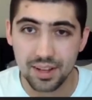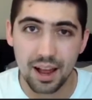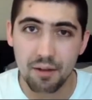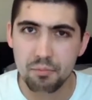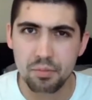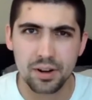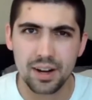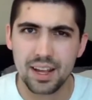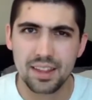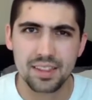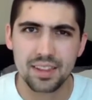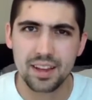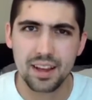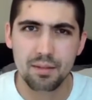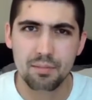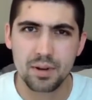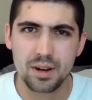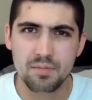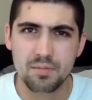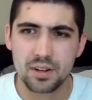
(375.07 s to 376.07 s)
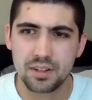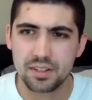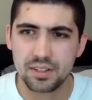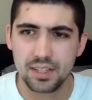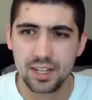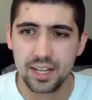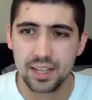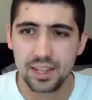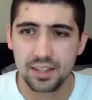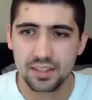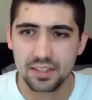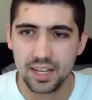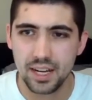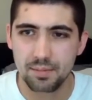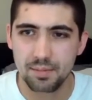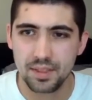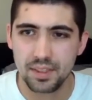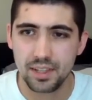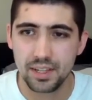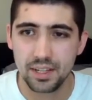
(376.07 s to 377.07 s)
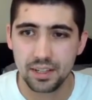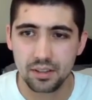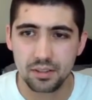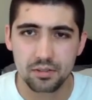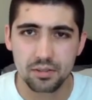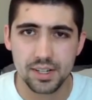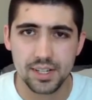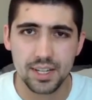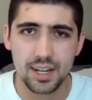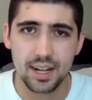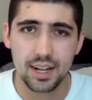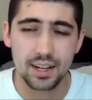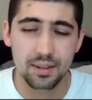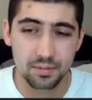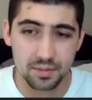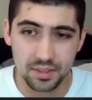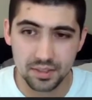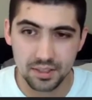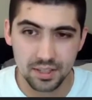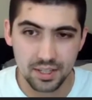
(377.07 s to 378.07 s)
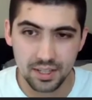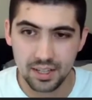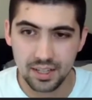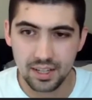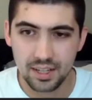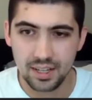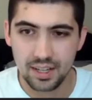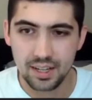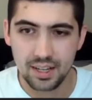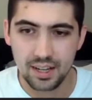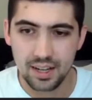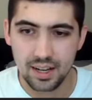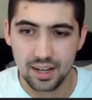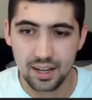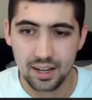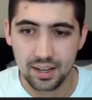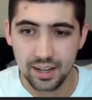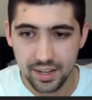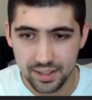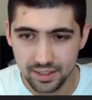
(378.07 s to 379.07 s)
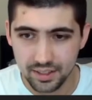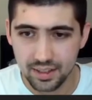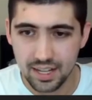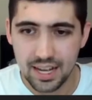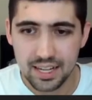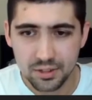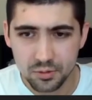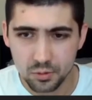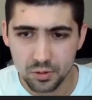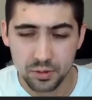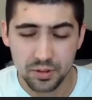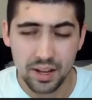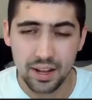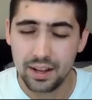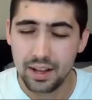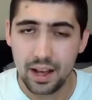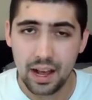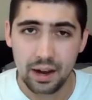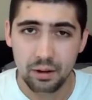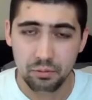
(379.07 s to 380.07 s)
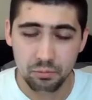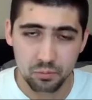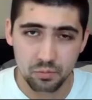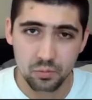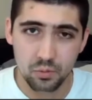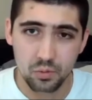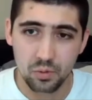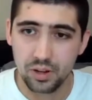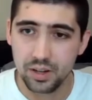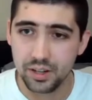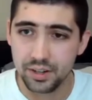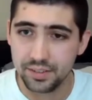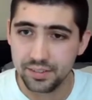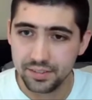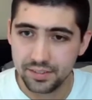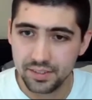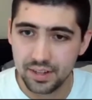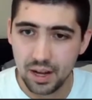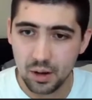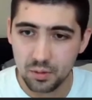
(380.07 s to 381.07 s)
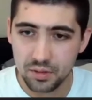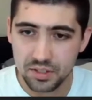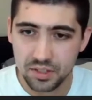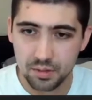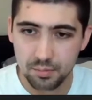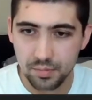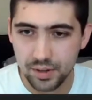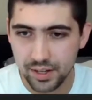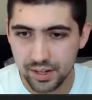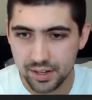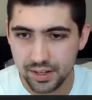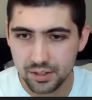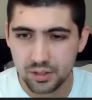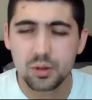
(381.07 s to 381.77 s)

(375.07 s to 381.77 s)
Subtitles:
I think I pretty much said the same thing 3 times, and the last one I would submit